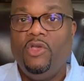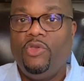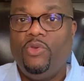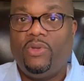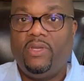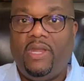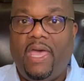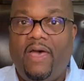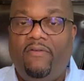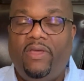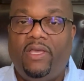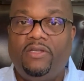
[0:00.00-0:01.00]
You could
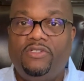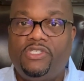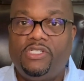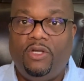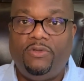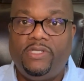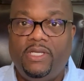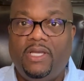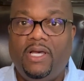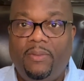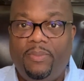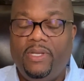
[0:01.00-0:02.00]
have a consulting
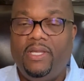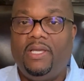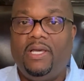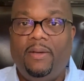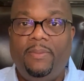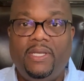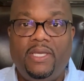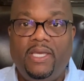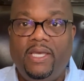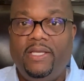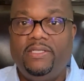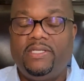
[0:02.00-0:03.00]
company coming
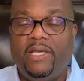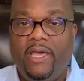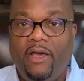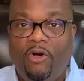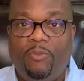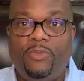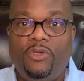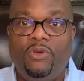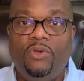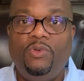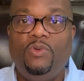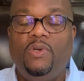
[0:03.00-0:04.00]
in to help
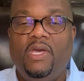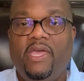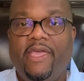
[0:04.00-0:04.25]
you